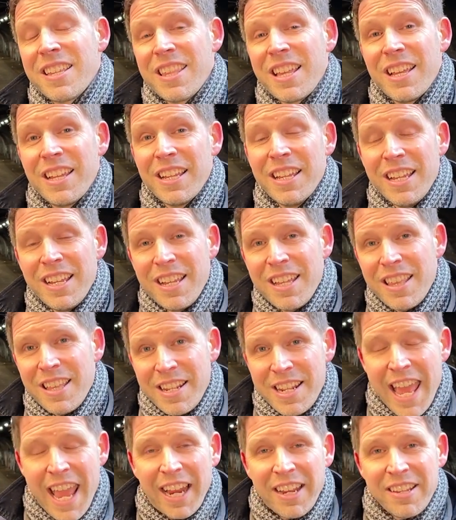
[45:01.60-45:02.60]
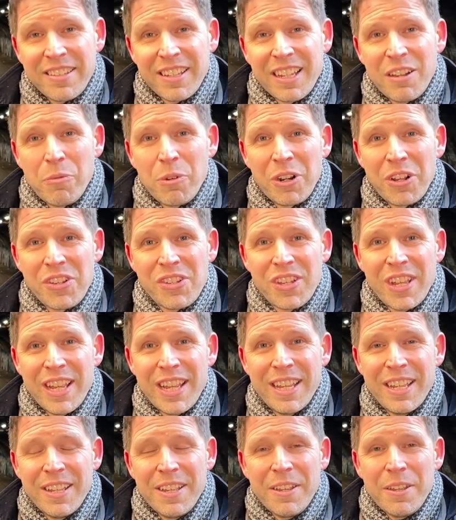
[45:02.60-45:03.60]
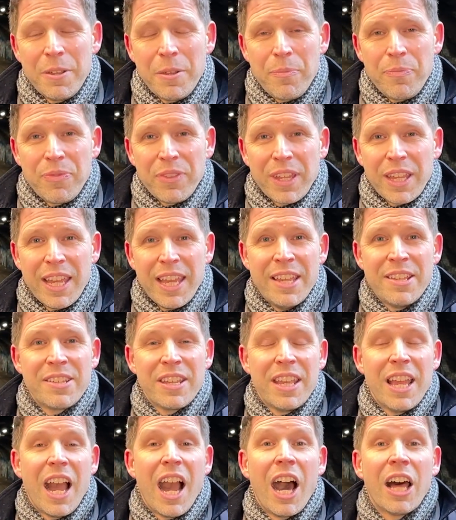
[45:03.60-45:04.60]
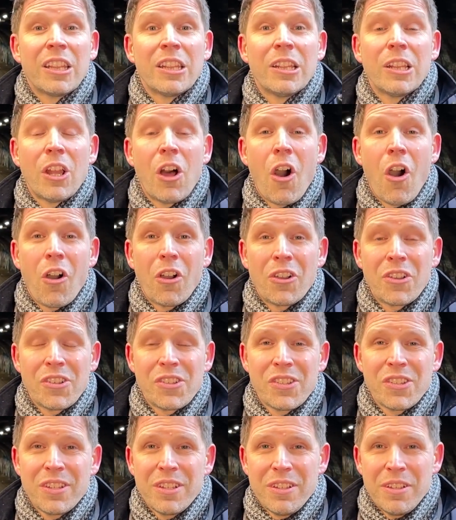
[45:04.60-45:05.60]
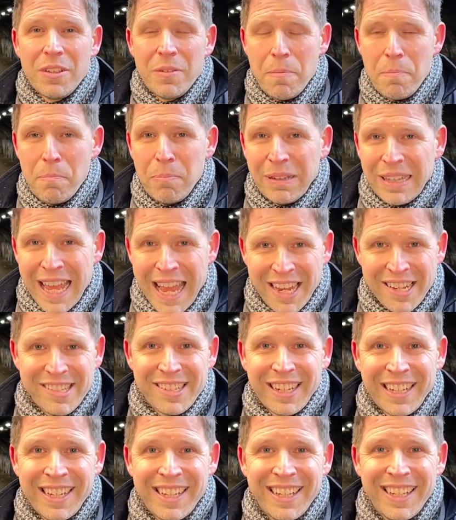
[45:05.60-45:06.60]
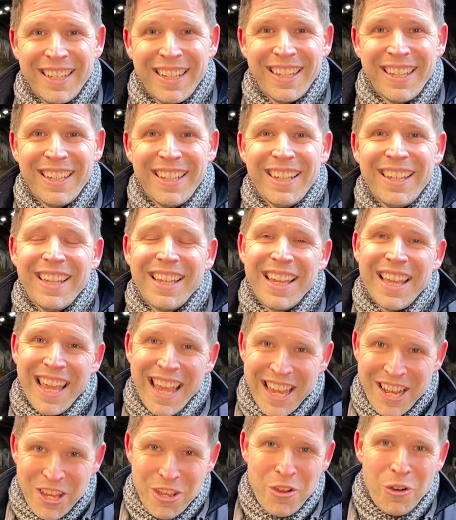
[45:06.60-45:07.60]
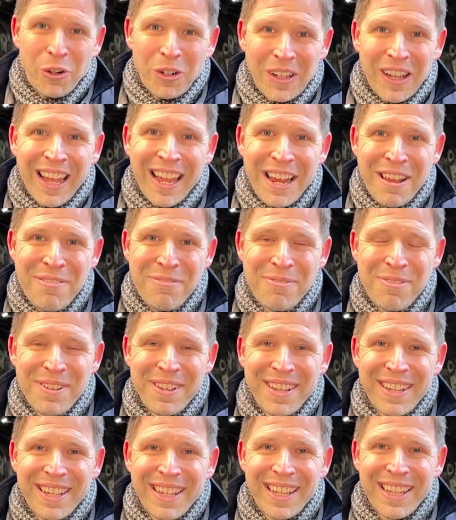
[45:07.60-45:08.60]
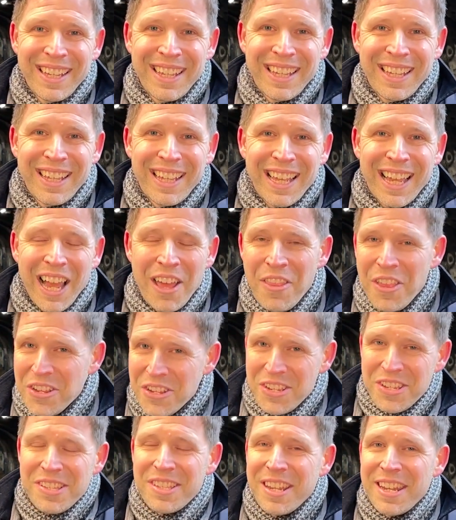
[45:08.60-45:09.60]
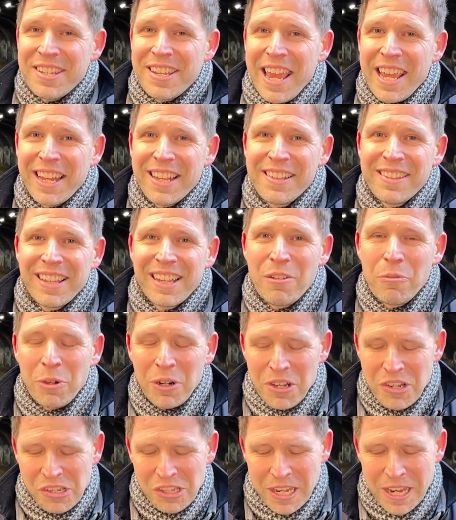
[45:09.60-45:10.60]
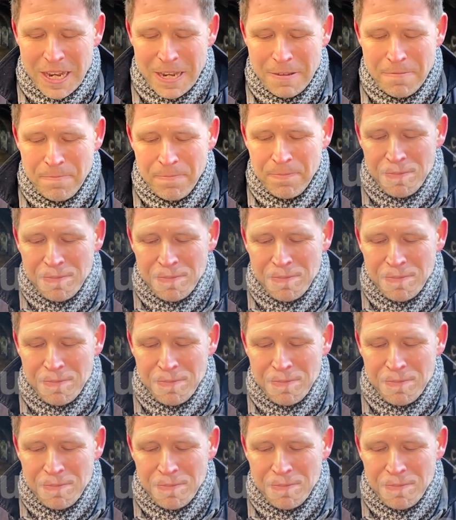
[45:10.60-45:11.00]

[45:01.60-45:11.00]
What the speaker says: to the next thing I want to say, is it unlocks blessing in your life. And this is the second thing I want to say.